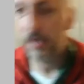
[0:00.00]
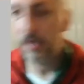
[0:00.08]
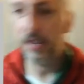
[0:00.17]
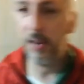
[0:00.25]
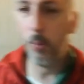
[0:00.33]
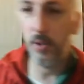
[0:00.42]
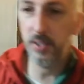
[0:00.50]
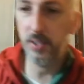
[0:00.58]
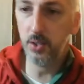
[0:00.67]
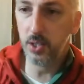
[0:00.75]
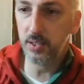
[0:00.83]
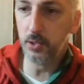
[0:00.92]
It wasn't
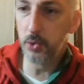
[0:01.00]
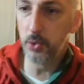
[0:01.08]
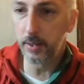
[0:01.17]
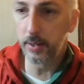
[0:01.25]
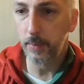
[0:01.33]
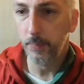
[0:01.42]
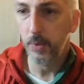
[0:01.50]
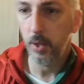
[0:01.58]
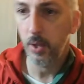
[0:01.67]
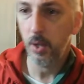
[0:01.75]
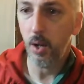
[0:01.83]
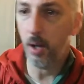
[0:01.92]
just a trick
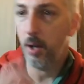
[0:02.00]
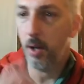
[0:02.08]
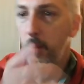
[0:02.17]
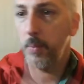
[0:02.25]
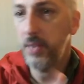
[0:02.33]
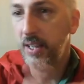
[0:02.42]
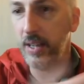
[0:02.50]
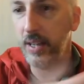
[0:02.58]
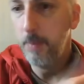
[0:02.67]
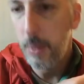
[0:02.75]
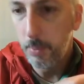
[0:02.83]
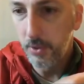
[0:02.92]
to get
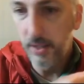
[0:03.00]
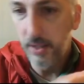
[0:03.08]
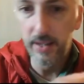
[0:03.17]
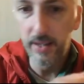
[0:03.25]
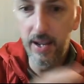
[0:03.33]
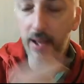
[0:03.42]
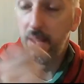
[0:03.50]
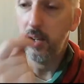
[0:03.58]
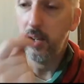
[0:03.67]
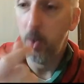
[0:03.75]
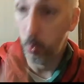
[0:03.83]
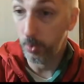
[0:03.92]
people to click on it.
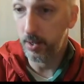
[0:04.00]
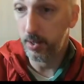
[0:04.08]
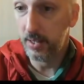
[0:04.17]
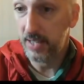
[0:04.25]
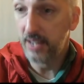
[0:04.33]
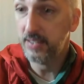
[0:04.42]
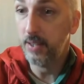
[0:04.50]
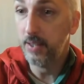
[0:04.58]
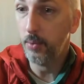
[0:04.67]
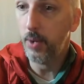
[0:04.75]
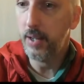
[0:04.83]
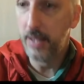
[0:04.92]
We're going to test it
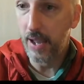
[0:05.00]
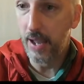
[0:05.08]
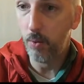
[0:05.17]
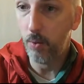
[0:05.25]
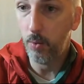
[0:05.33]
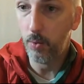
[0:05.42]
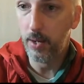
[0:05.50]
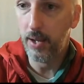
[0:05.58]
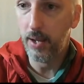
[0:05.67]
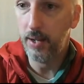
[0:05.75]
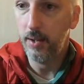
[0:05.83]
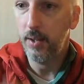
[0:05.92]
right now,
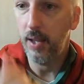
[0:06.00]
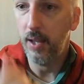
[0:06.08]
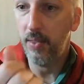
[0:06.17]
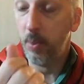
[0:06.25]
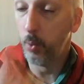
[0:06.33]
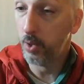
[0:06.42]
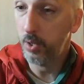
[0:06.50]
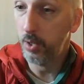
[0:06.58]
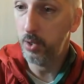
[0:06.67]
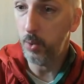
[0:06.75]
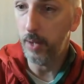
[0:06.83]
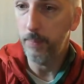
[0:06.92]
okay? And then we're going to do
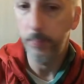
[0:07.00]
it.